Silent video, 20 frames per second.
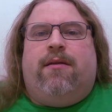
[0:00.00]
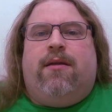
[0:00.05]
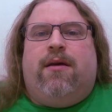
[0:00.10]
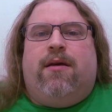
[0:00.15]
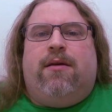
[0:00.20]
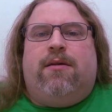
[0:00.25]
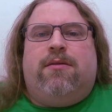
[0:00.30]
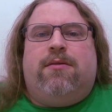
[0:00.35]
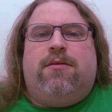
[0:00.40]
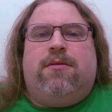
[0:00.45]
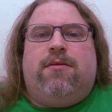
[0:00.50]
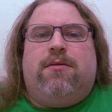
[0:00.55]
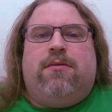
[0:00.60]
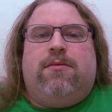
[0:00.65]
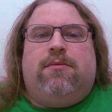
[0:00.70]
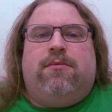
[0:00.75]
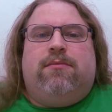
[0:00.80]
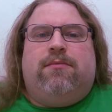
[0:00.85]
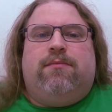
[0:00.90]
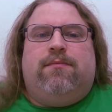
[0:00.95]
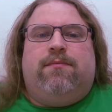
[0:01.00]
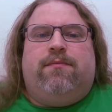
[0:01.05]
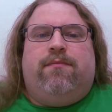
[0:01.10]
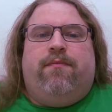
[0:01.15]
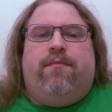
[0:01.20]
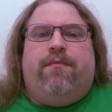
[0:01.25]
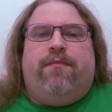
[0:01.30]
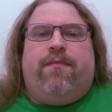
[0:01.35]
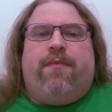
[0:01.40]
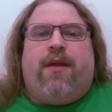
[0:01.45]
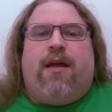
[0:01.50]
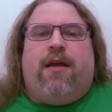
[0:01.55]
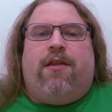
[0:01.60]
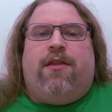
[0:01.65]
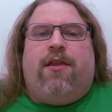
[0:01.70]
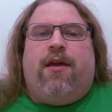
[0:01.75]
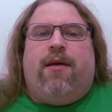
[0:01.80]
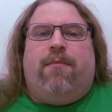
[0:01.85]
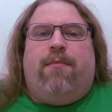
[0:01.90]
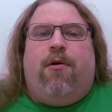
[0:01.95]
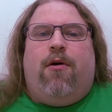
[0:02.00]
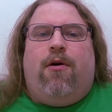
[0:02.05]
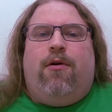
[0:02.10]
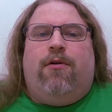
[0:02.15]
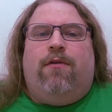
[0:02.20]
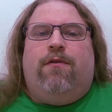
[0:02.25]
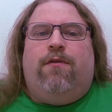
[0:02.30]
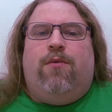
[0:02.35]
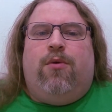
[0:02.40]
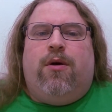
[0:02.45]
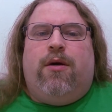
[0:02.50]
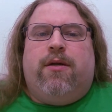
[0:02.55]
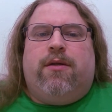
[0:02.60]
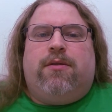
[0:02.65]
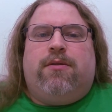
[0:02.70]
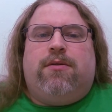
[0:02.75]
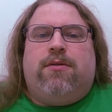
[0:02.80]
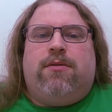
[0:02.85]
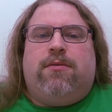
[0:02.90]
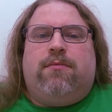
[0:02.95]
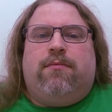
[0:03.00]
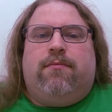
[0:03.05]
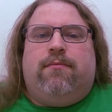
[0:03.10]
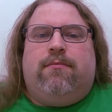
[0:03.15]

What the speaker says: that I think part of what